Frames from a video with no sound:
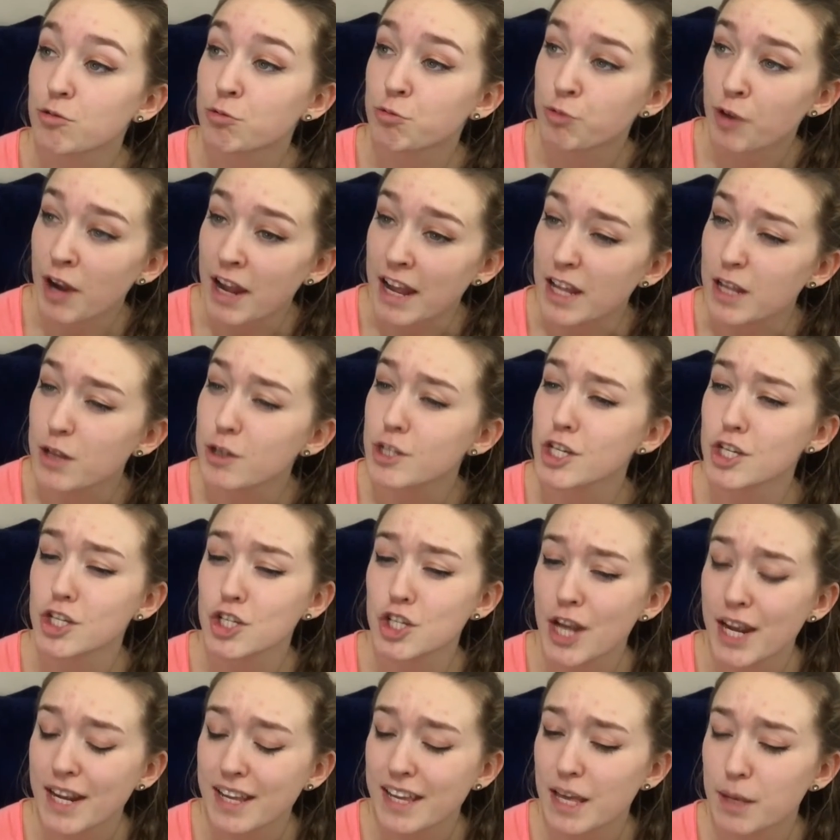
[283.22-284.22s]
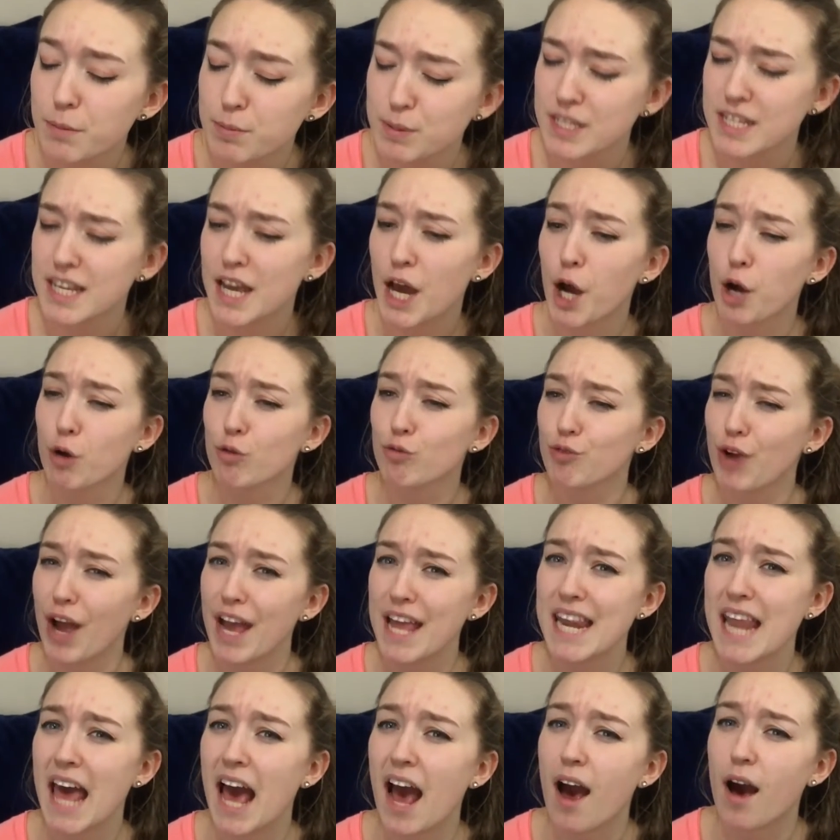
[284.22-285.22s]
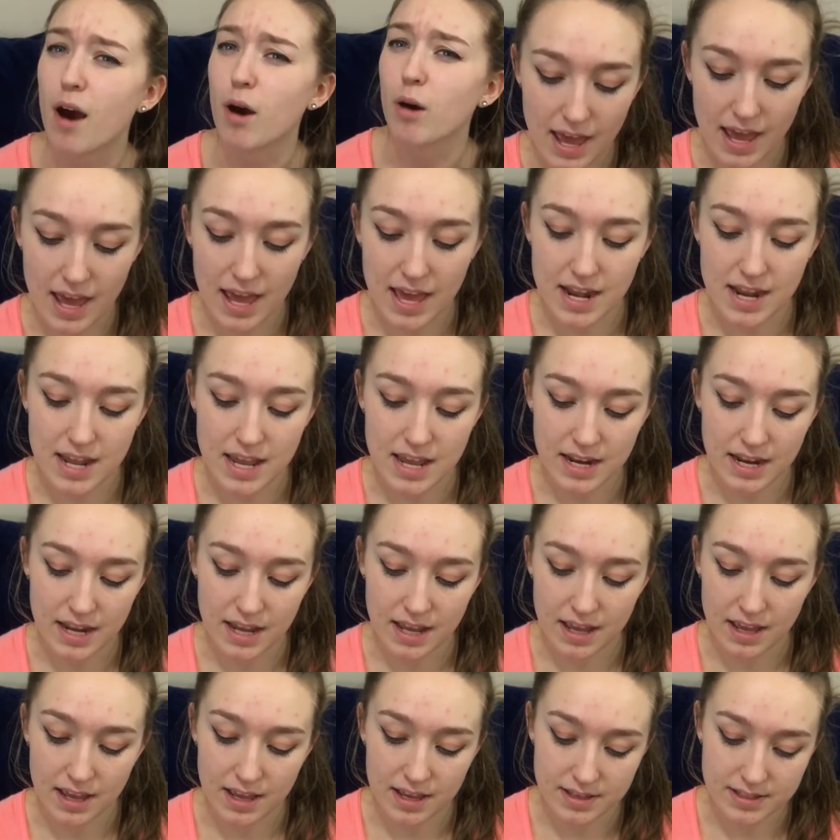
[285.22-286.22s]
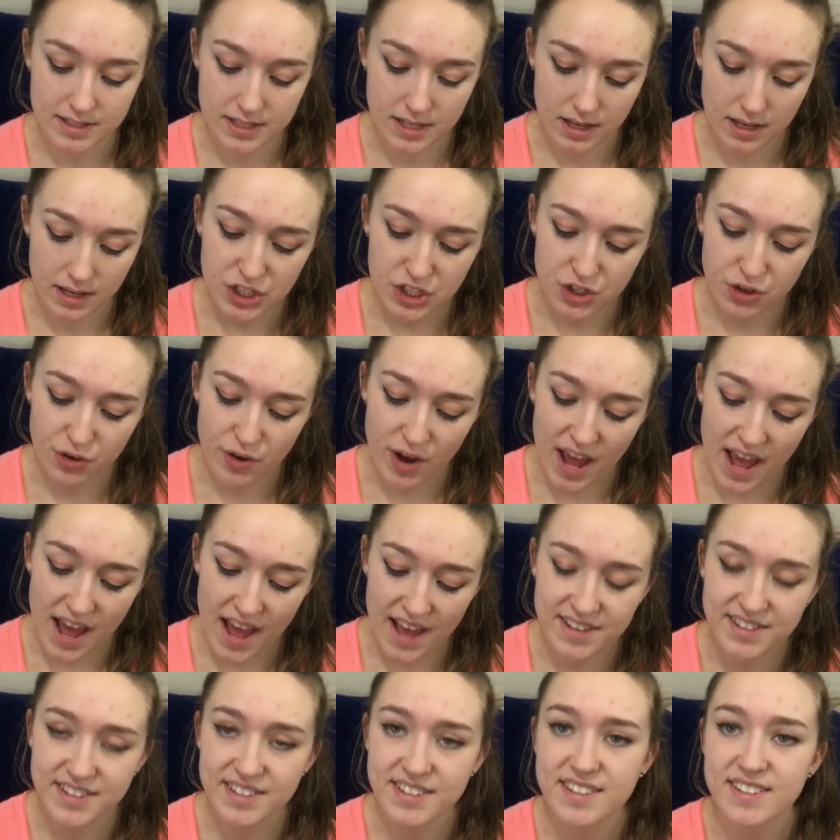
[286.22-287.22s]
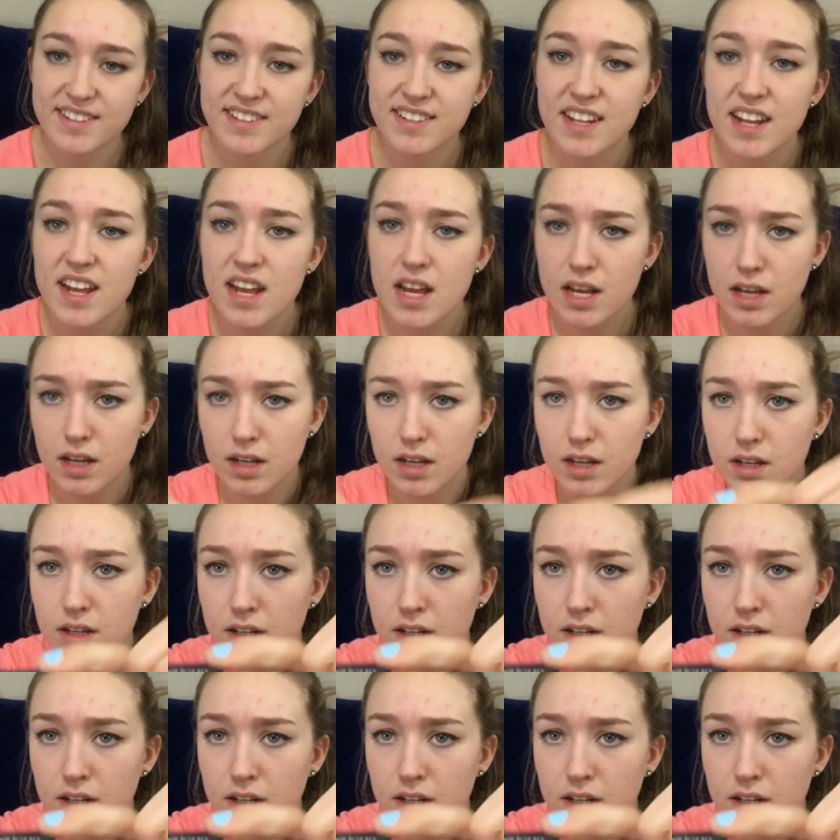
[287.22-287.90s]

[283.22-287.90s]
Great, you should check Ipsy out right now. And it is Trastique,